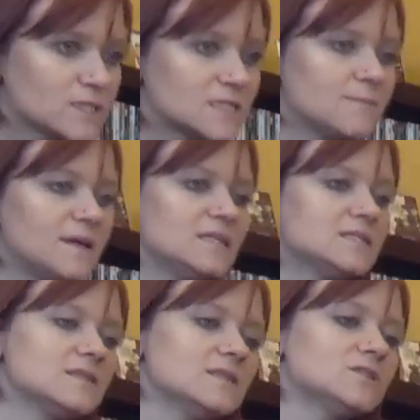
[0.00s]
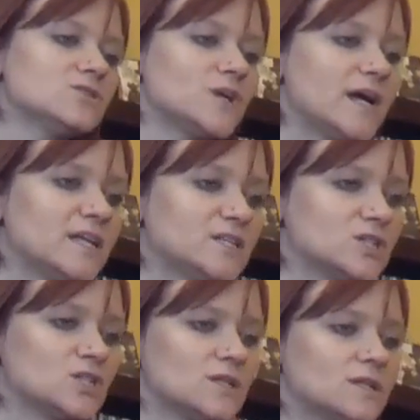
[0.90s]
more space in the
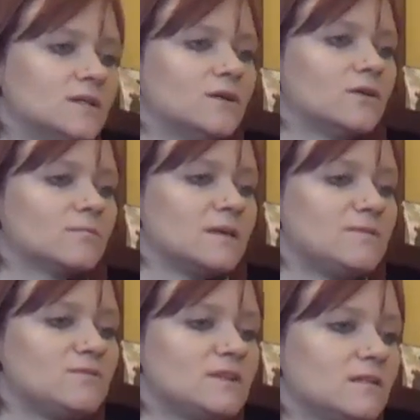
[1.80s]
stretch, or maybe